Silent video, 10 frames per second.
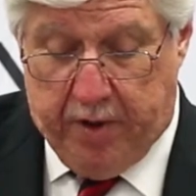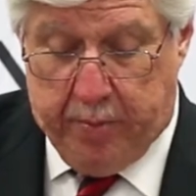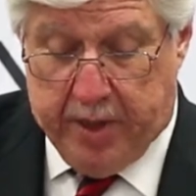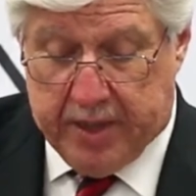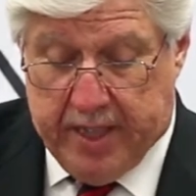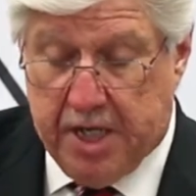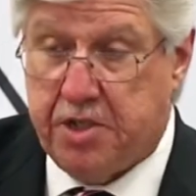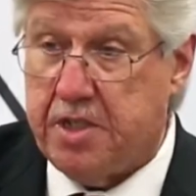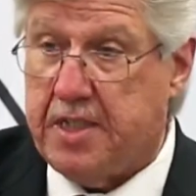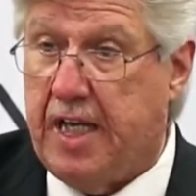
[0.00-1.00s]

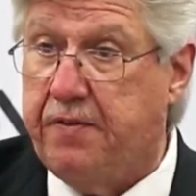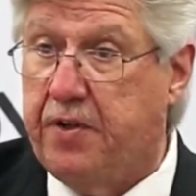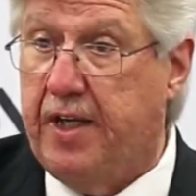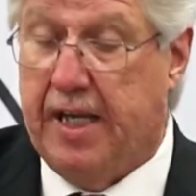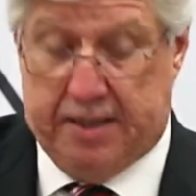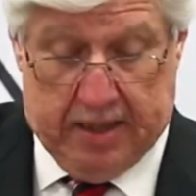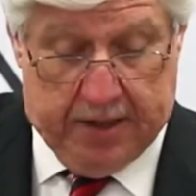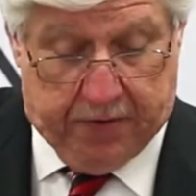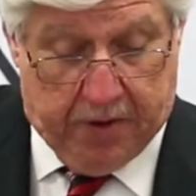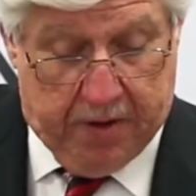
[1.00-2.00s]
rehabilitation staff could not
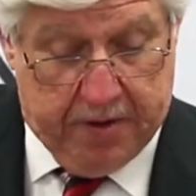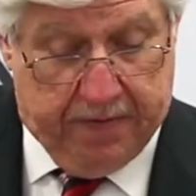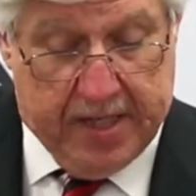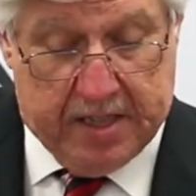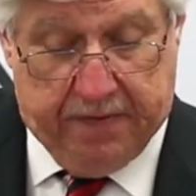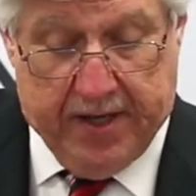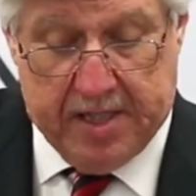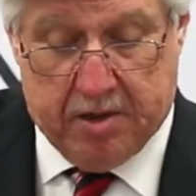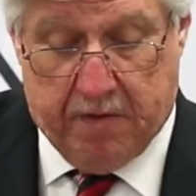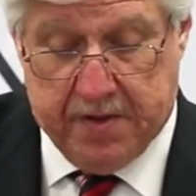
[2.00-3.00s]
deliver
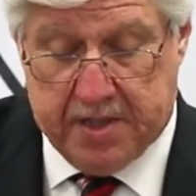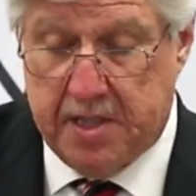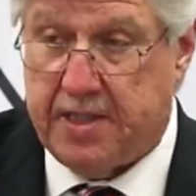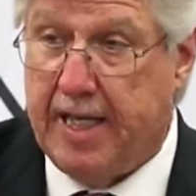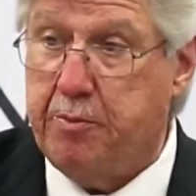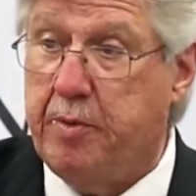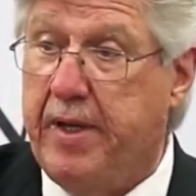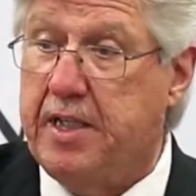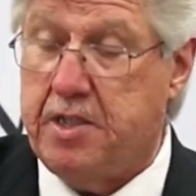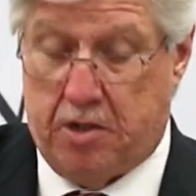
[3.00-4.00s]
face-to-face services, they
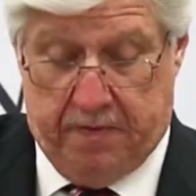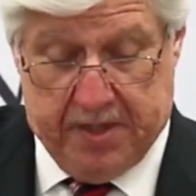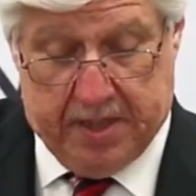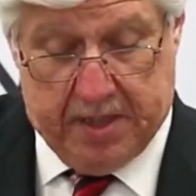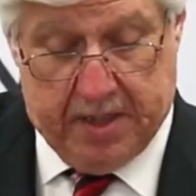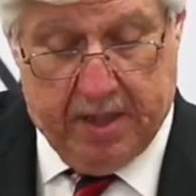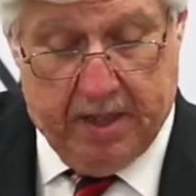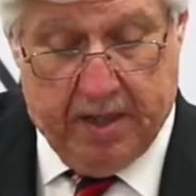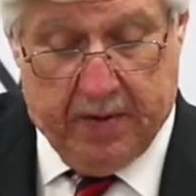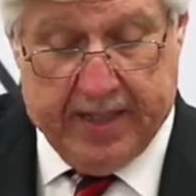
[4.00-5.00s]
implemented services
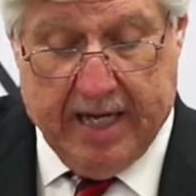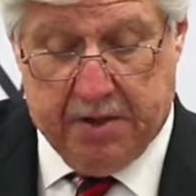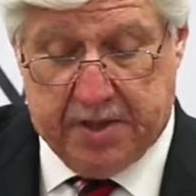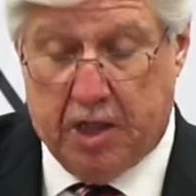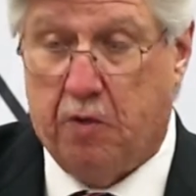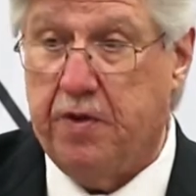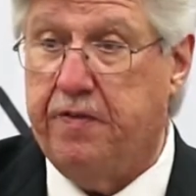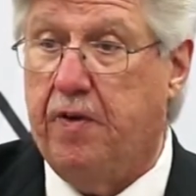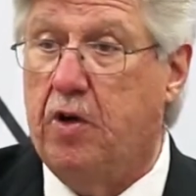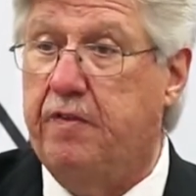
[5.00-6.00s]
in counseling over the
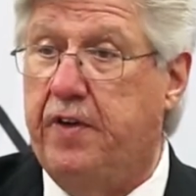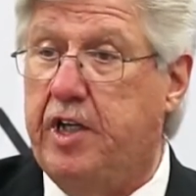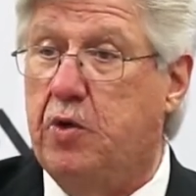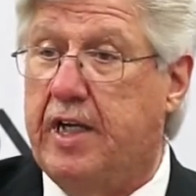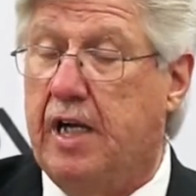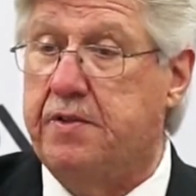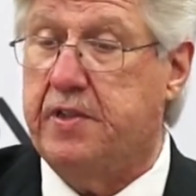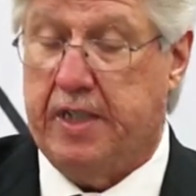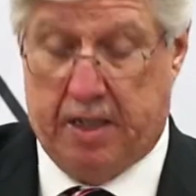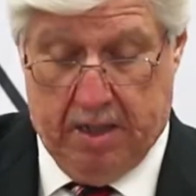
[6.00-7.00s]
phone and video
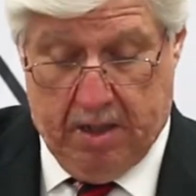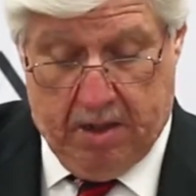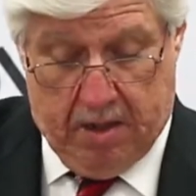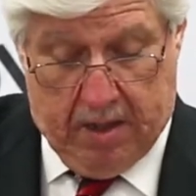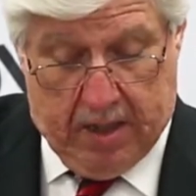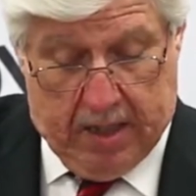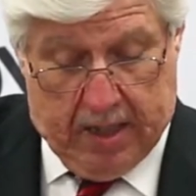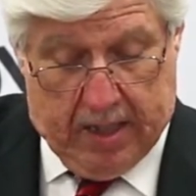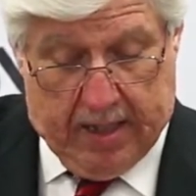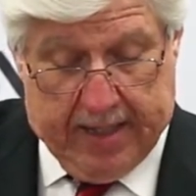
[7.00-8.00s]
counseling.
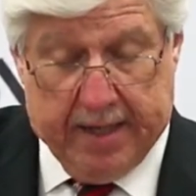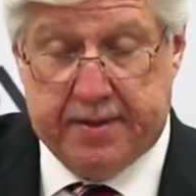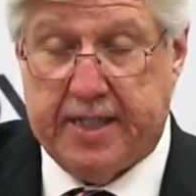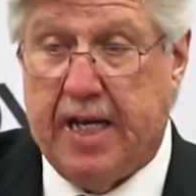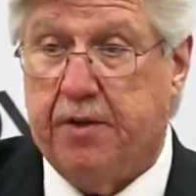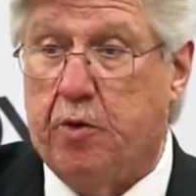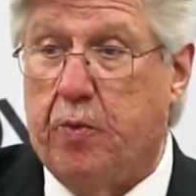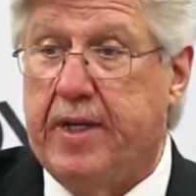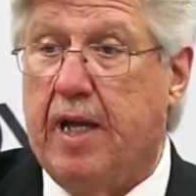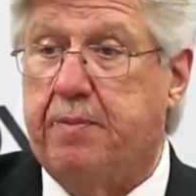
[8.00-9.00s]
That together,
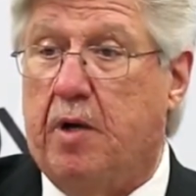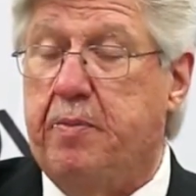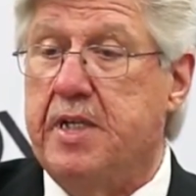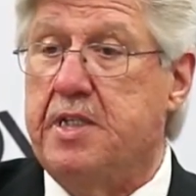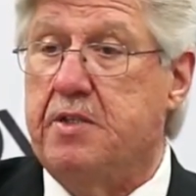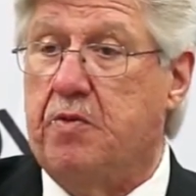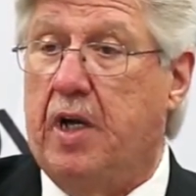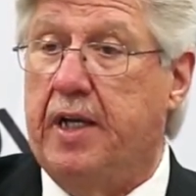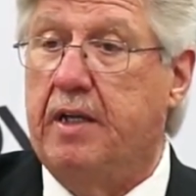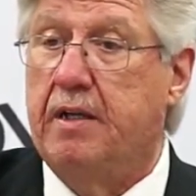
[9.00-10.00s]
we kept our business
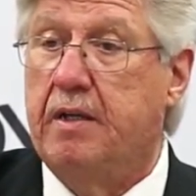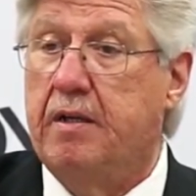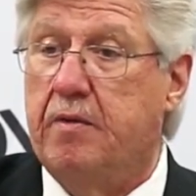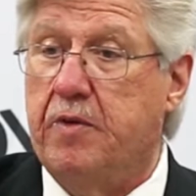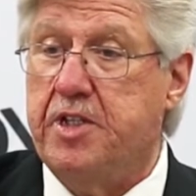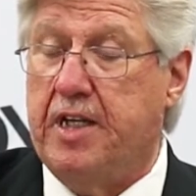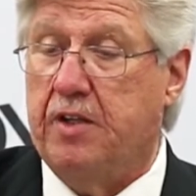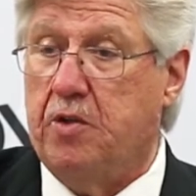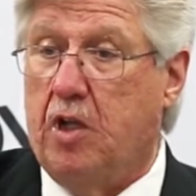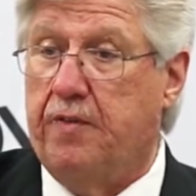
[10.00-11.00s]
running, reaching
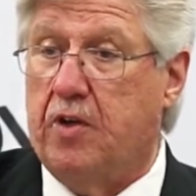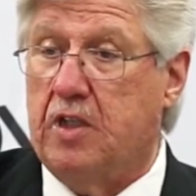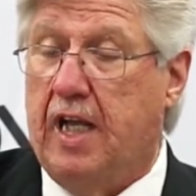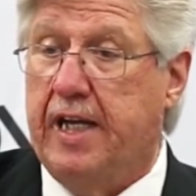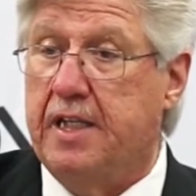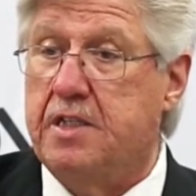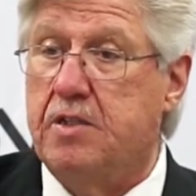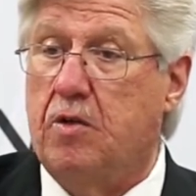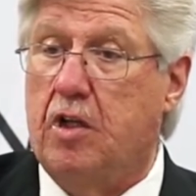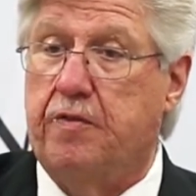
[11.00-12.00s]
out to all of our
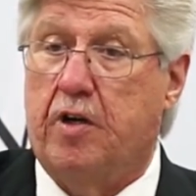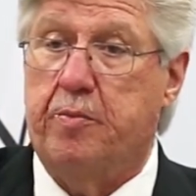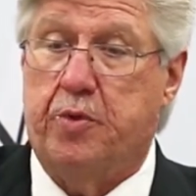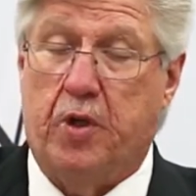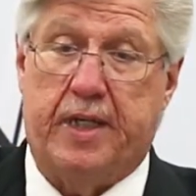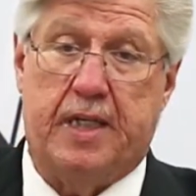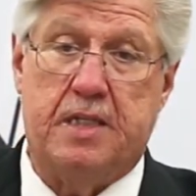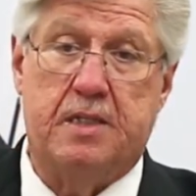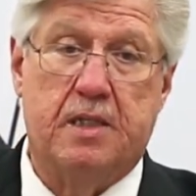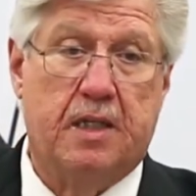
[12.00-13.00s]
clients, all of our
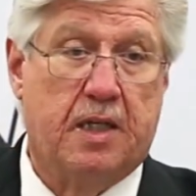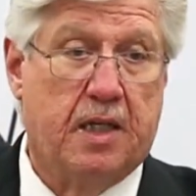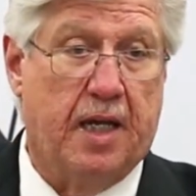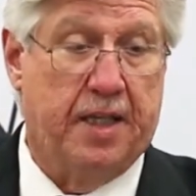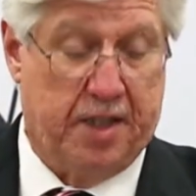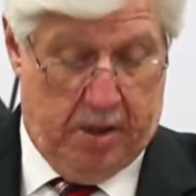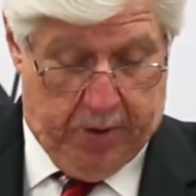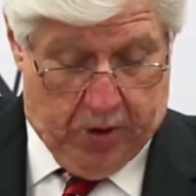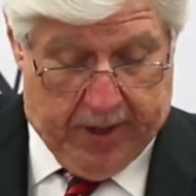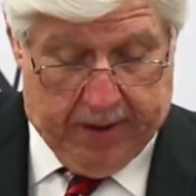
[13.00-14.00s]
employees, and the
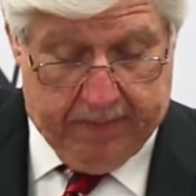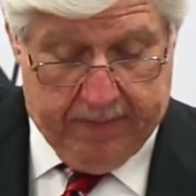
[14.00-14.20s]
community.